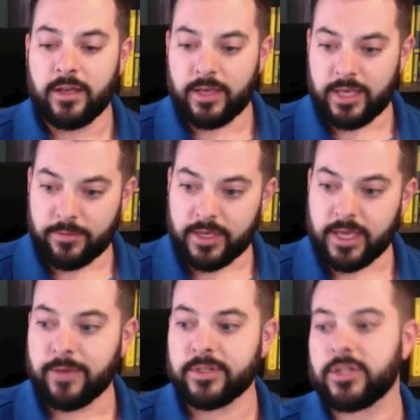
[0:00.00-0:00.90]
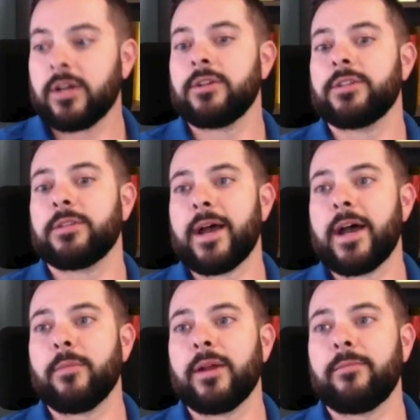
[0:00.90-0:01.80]
He became in charge of the
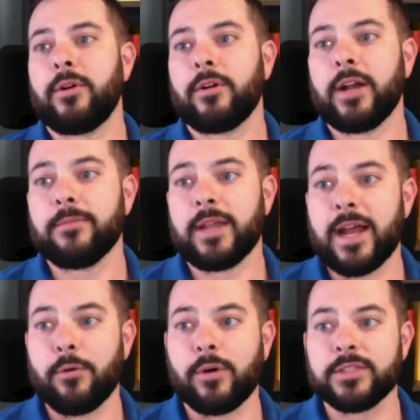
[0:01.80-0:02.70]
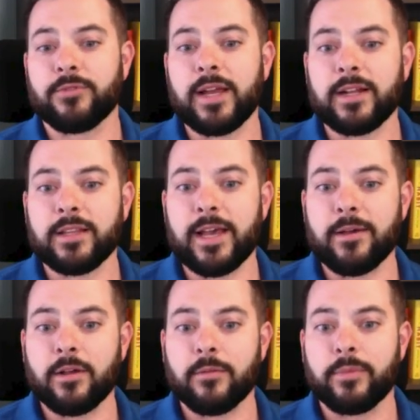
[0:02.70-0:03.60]
Biomed program that I once ran in
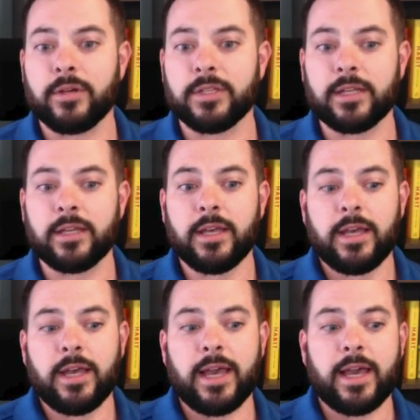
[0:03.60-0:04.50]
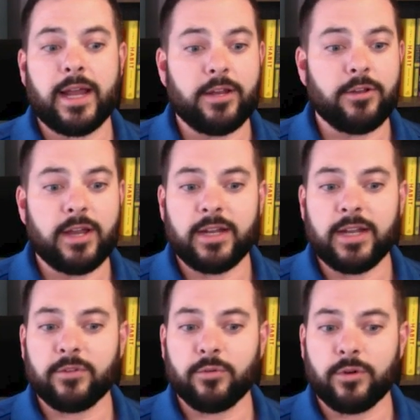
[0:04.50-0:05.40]
that building, and I knew I didn't
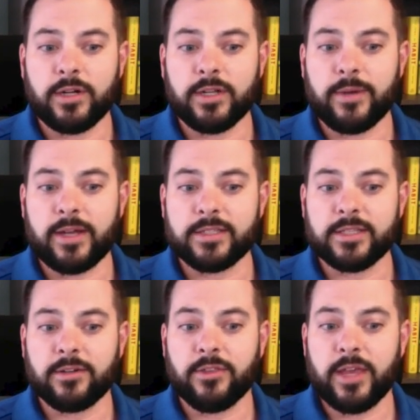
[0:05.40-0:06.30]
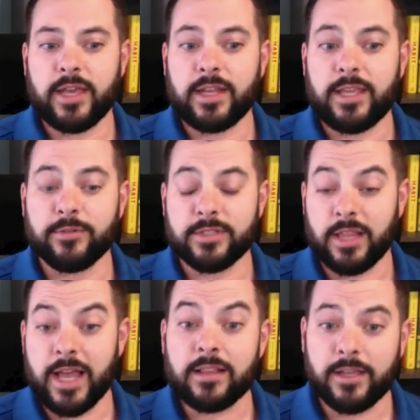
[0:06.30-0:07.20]
have to worry about a single thing. And he was
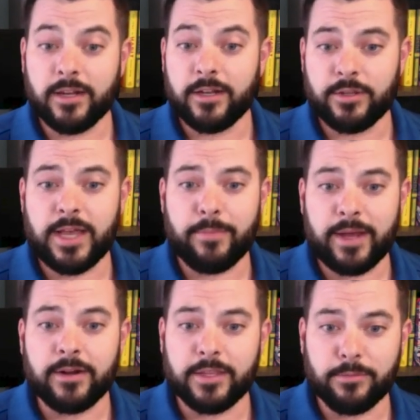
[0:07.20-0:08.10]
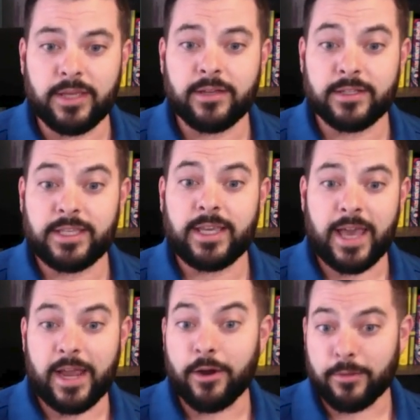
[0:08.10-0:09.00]
likely going to do that better than me, because he
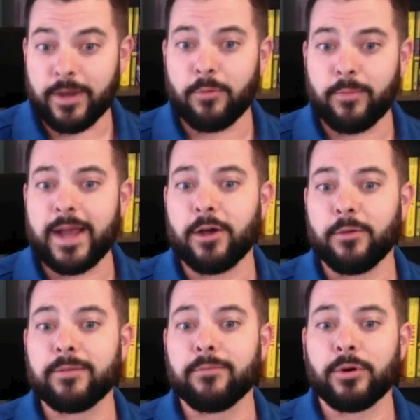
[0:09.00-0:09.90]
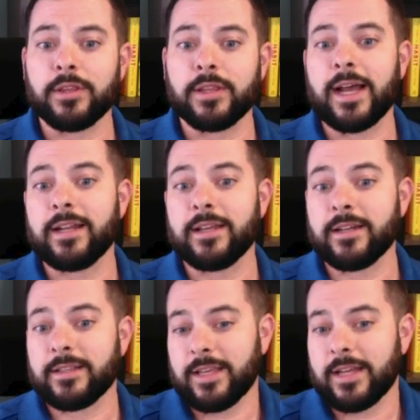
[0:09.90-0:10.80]
cared about Biomed more than I
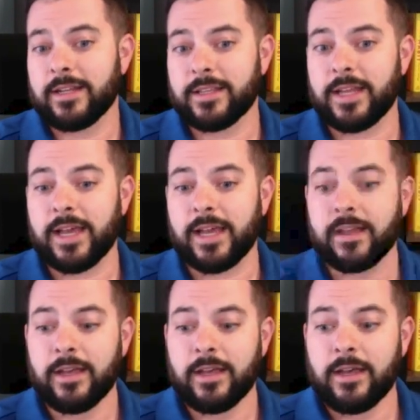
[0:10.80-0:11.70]
did at the end of the day.